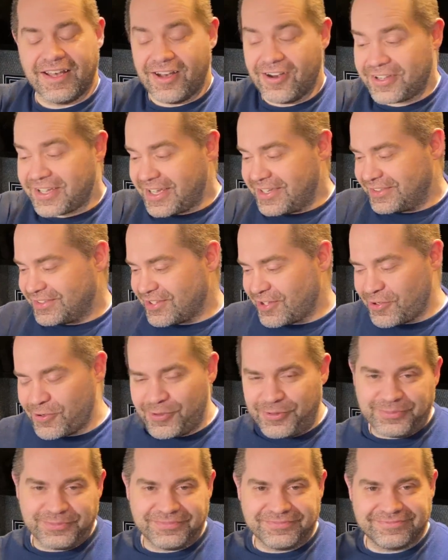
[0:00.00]
Okay,
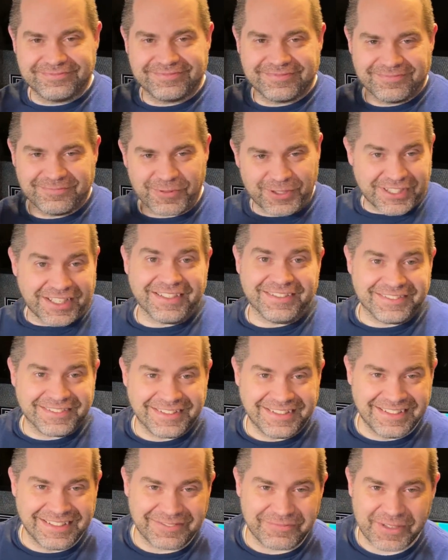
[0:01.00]
so we're
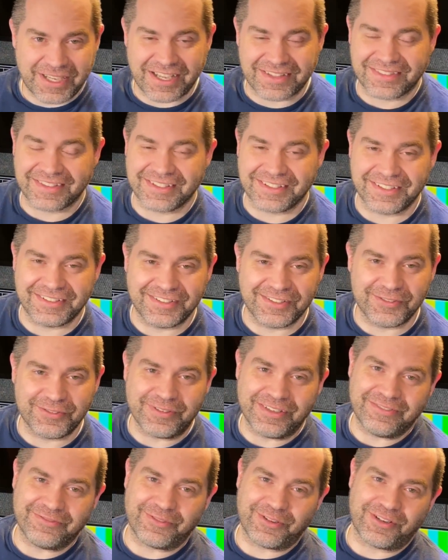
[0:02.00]
done. We got the new
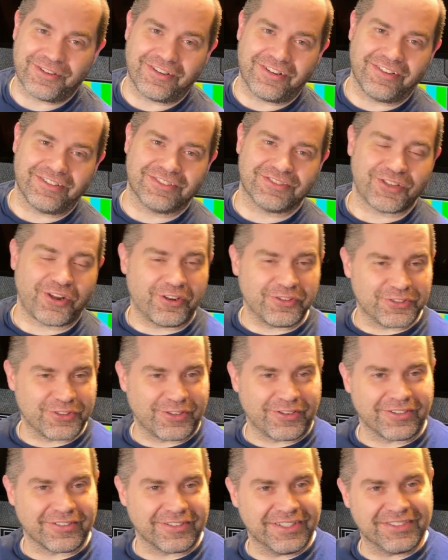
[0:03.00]
inverter
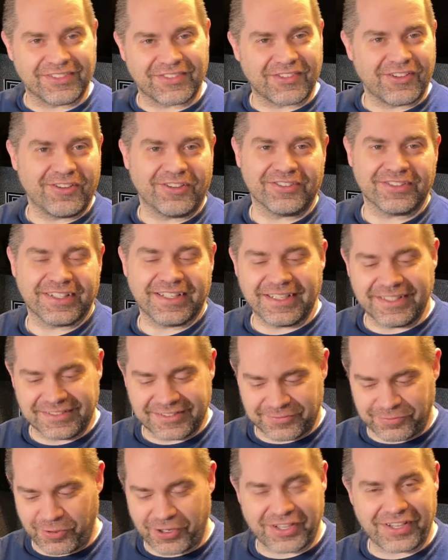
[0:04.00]
charger installed and
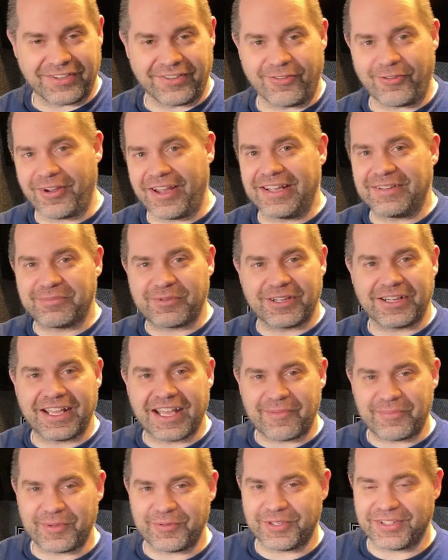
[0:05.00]
it's working great. Pretty
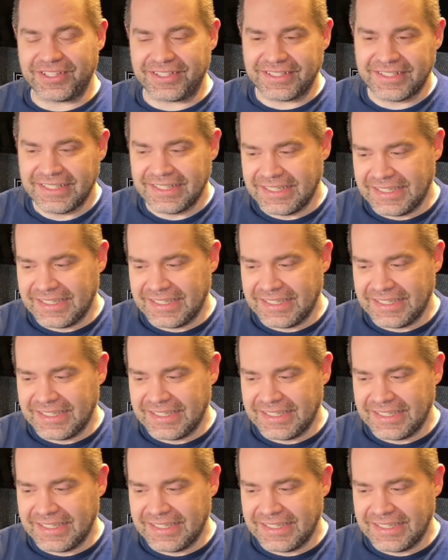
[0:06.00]
happy with it.